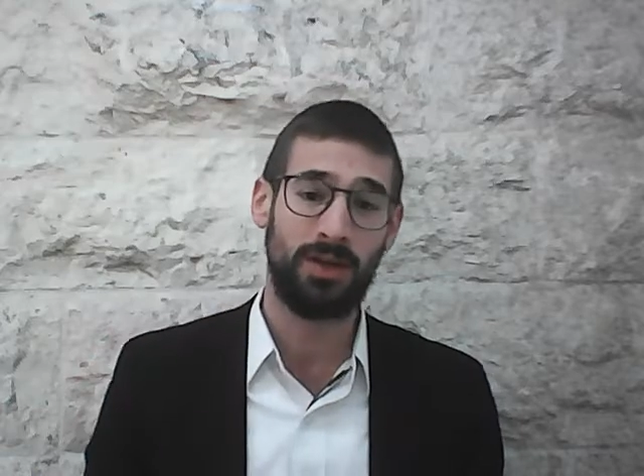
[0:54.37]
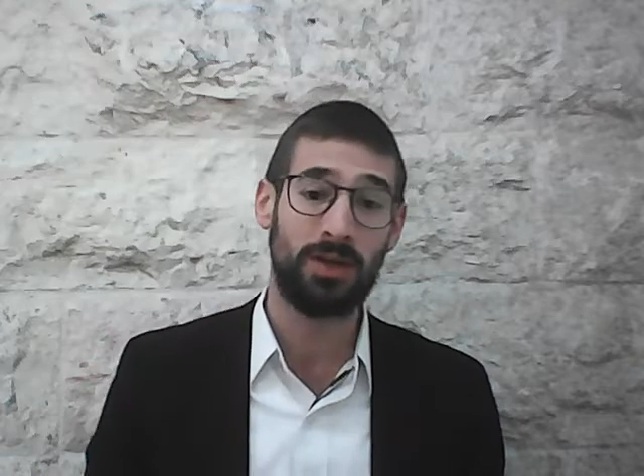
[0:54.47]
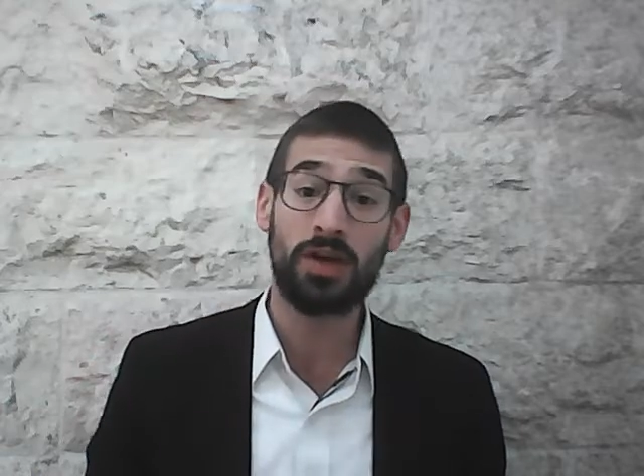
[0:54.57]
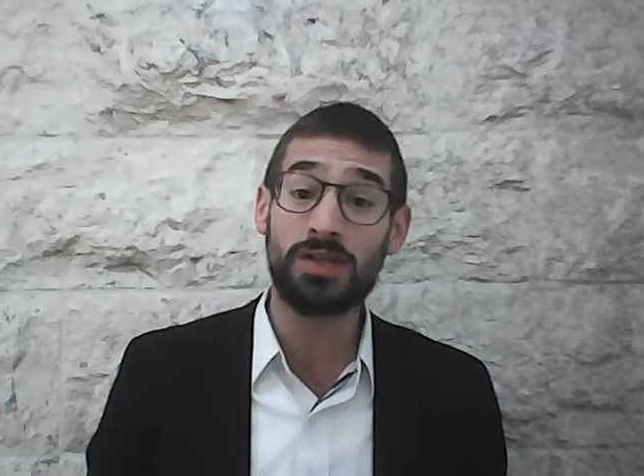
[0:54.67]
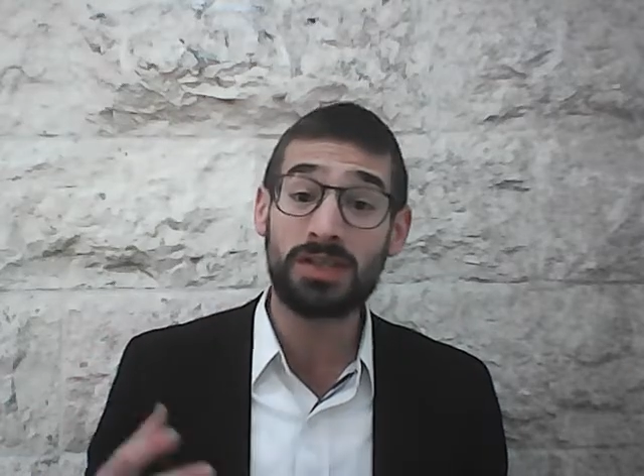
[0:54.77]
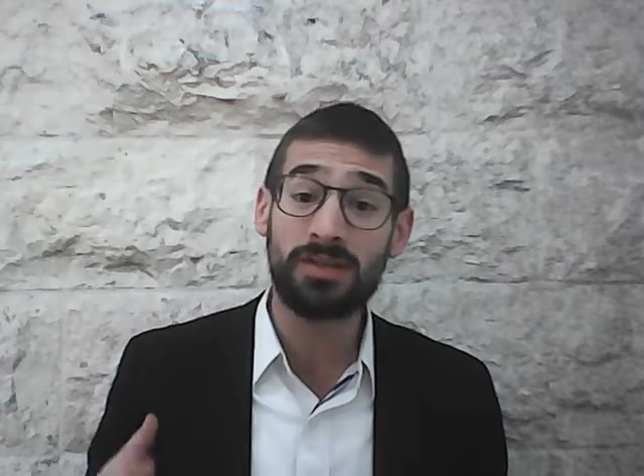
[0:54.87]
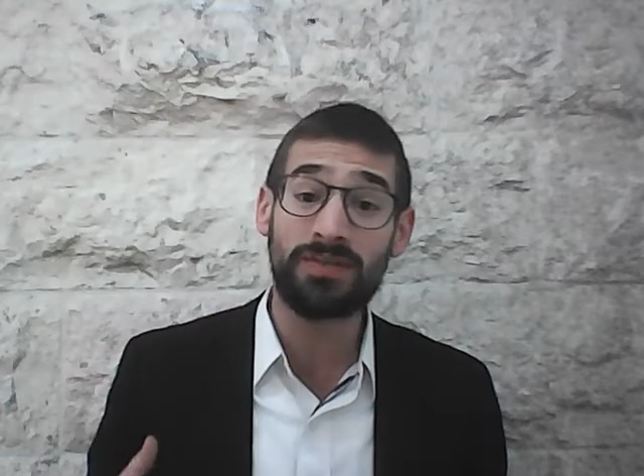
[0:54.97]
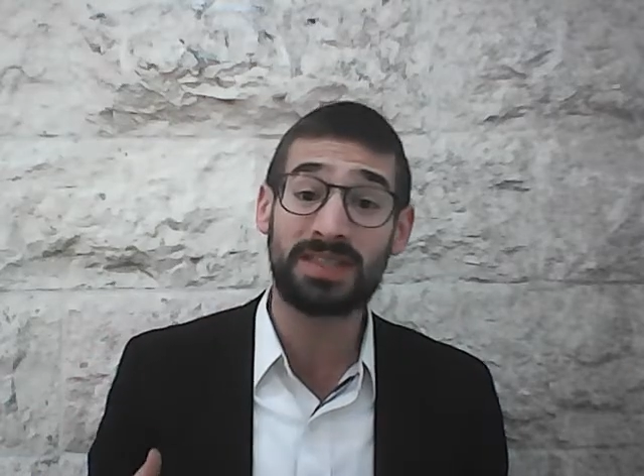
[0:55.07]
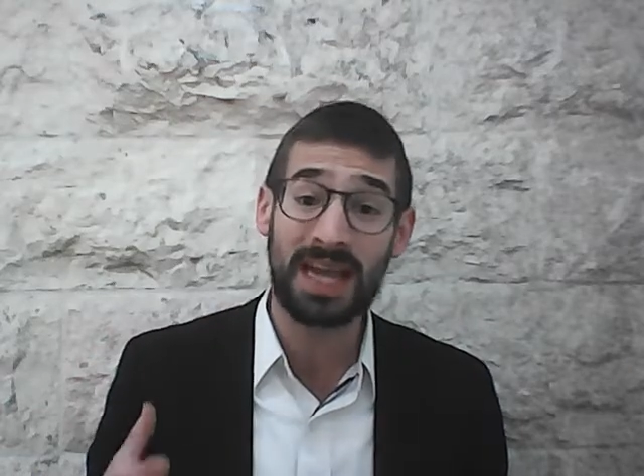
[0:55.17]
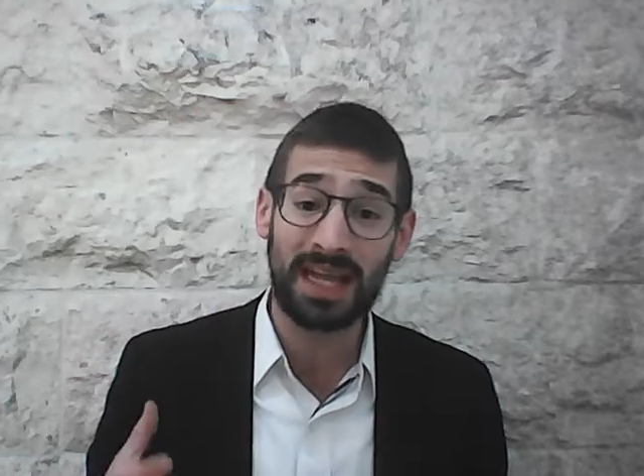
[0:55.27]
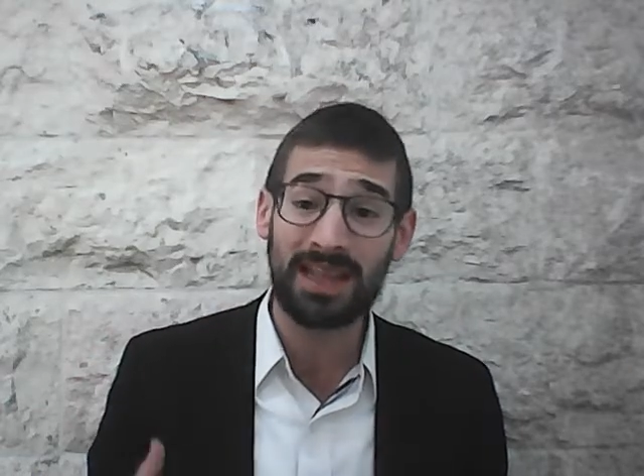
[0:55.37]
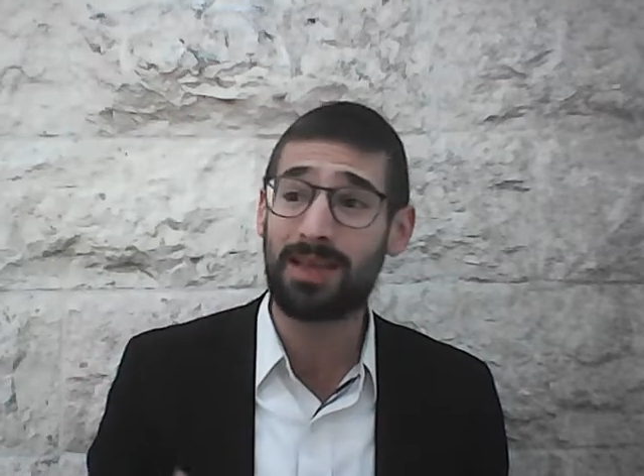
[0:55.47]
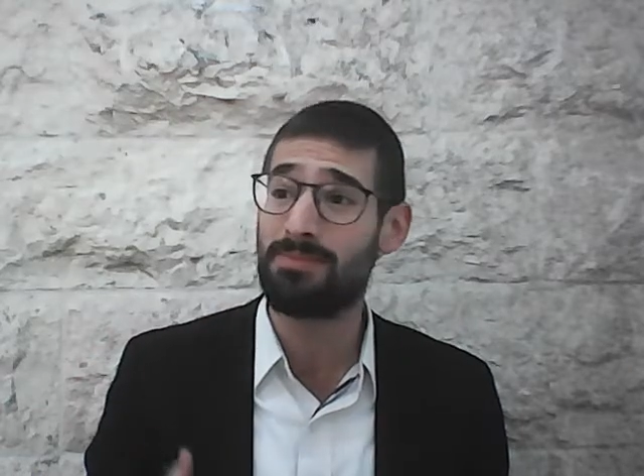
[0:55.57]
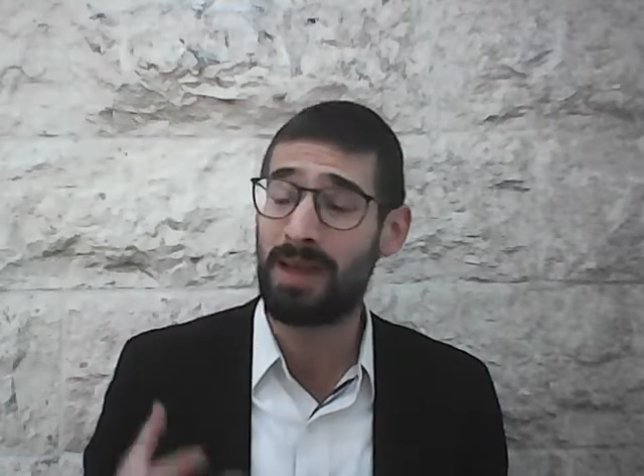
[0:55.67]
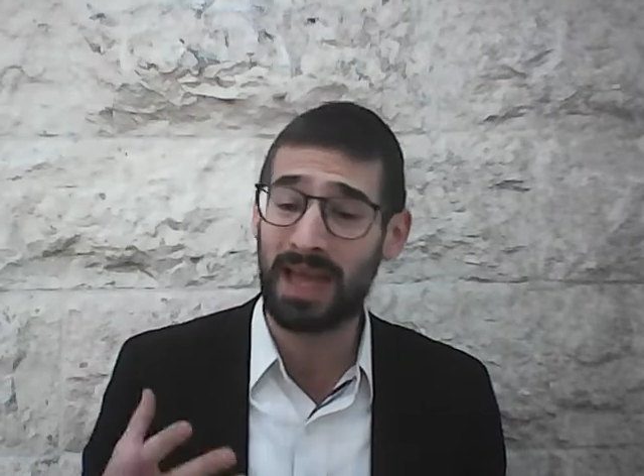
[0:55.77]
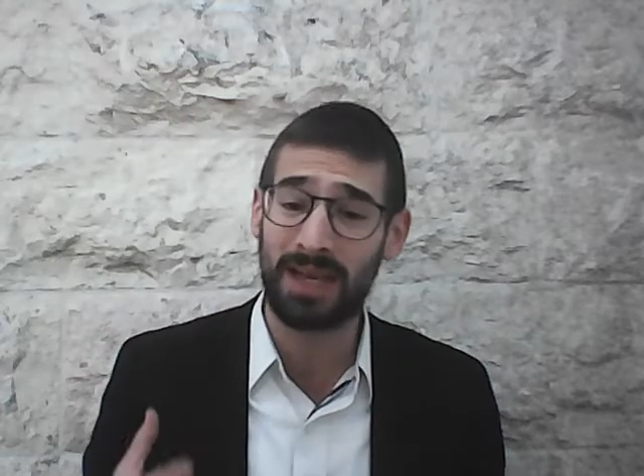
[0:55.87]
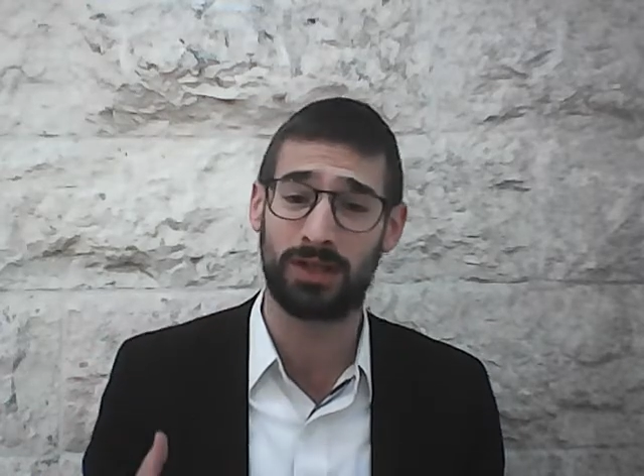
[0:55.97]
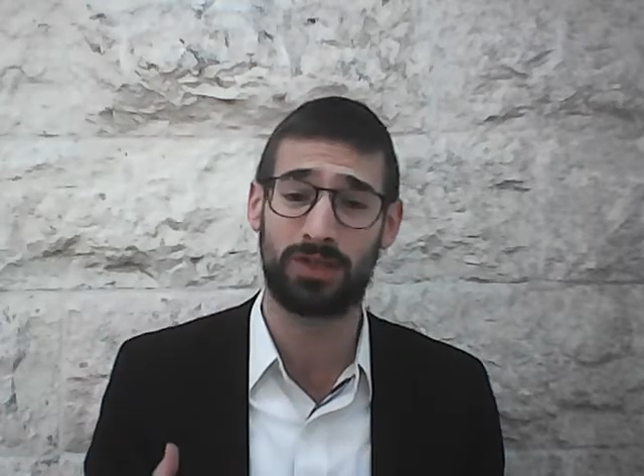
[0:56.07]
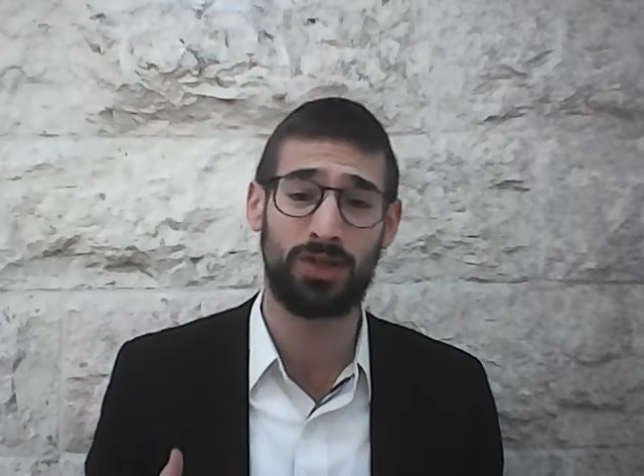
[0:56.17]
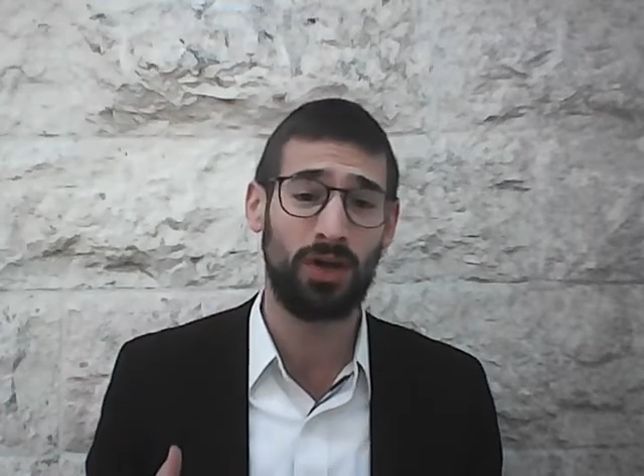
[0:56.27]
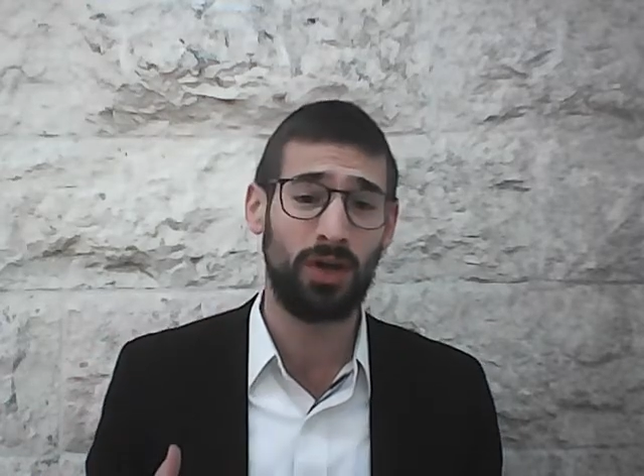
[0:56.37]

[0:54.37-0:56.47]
Yosef HaTzadik managed